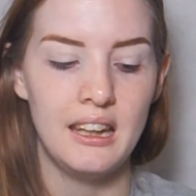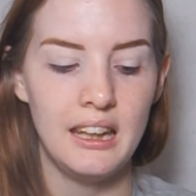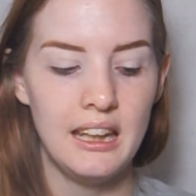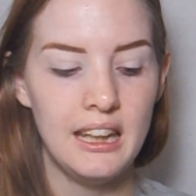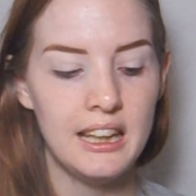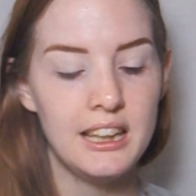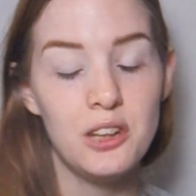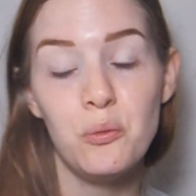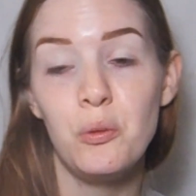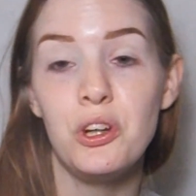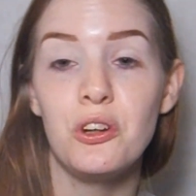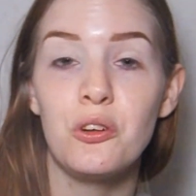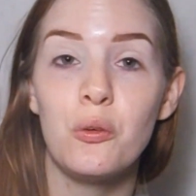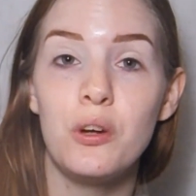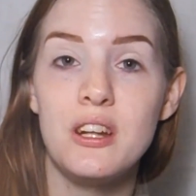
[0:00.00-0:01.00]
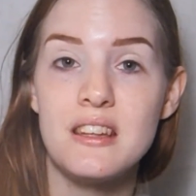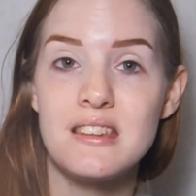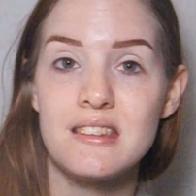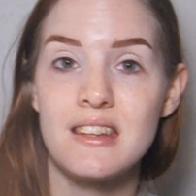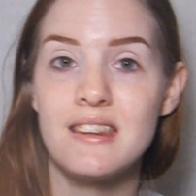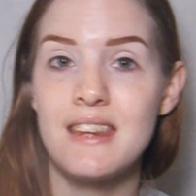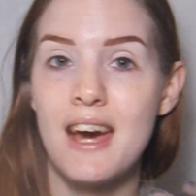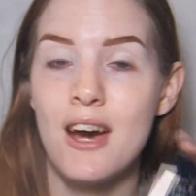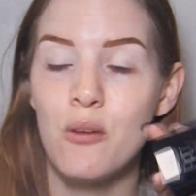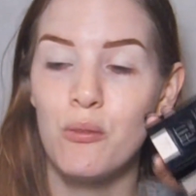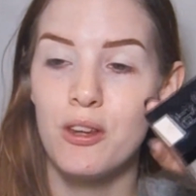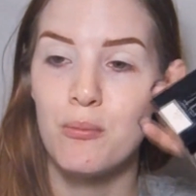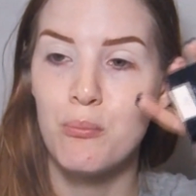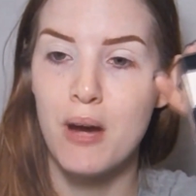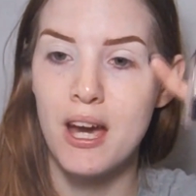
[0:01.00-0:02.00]
And then we are going to set that
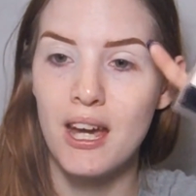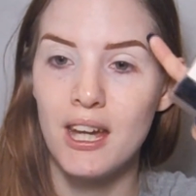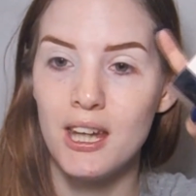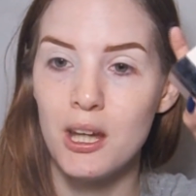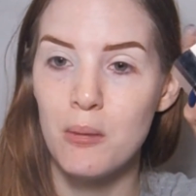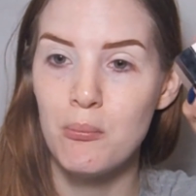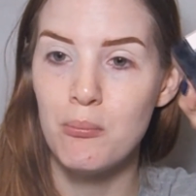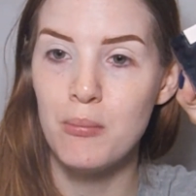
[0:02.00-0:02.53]
with my